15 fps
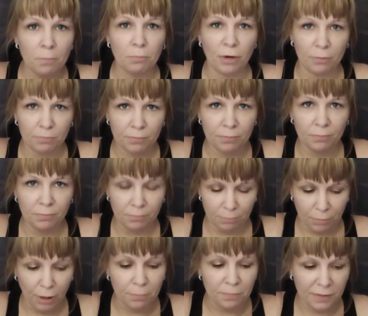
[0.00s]
pump,
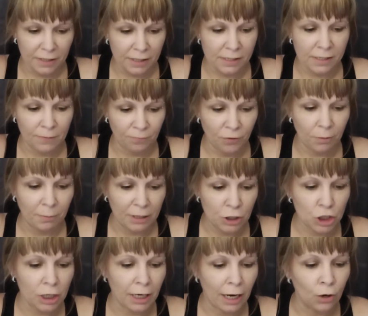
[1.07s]
pump this
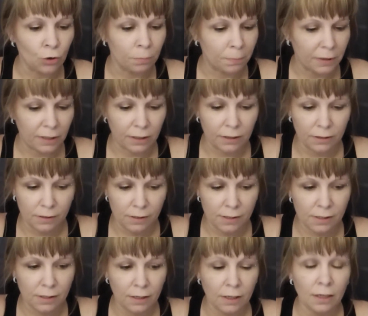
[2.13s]
information out
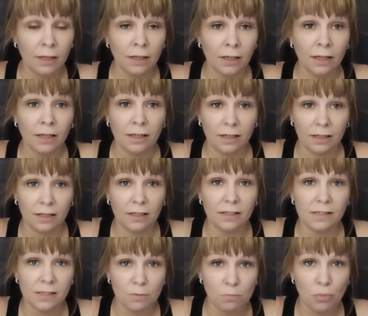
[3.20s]
because it
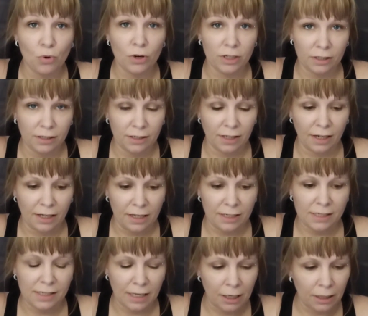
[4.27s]
is important, like I
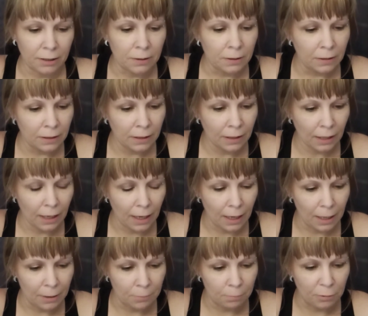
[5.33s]
said
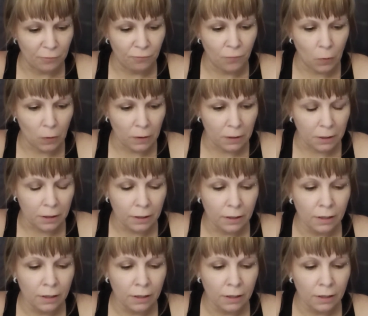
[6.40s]
before.